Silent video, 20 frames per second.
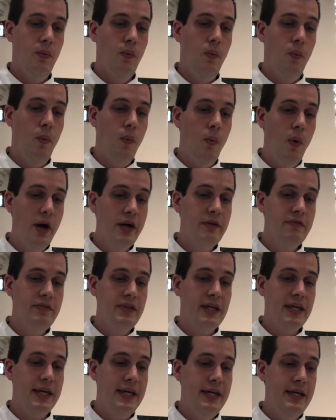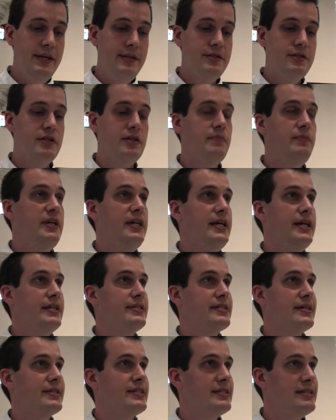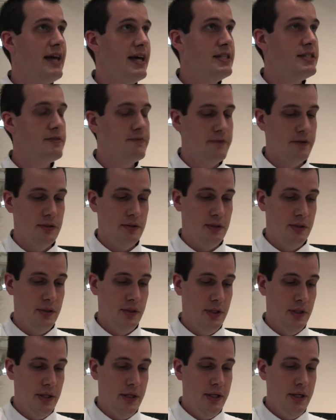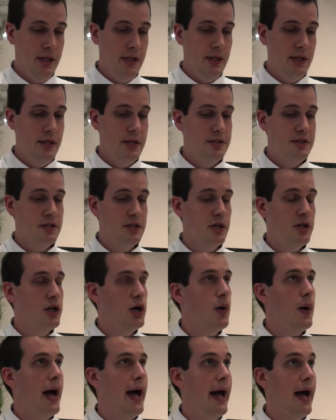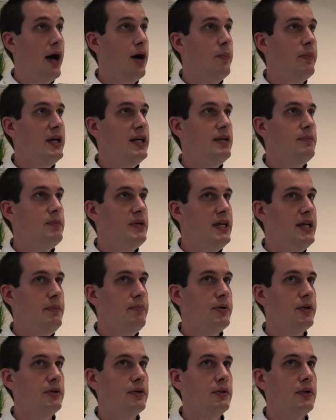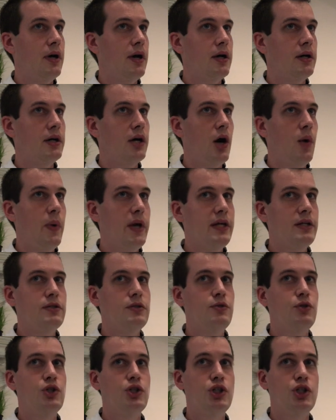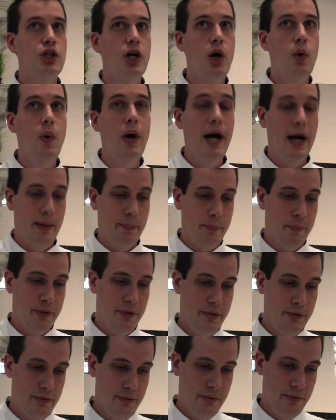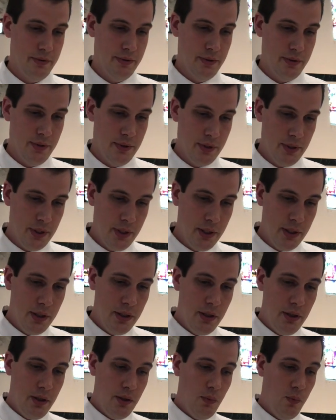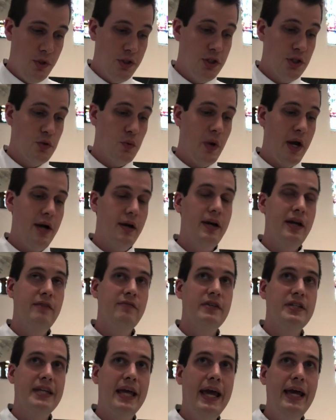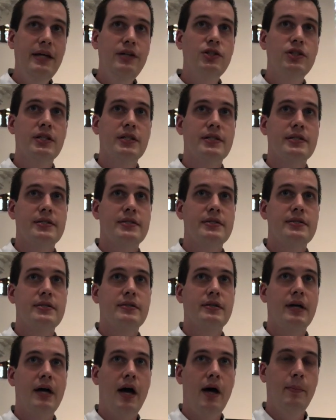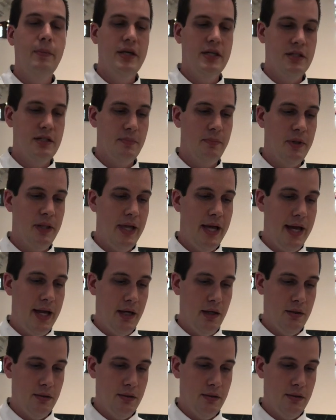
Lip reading: one of the keys to being successful is to know how many people are going to show up, which is where invitations come into play.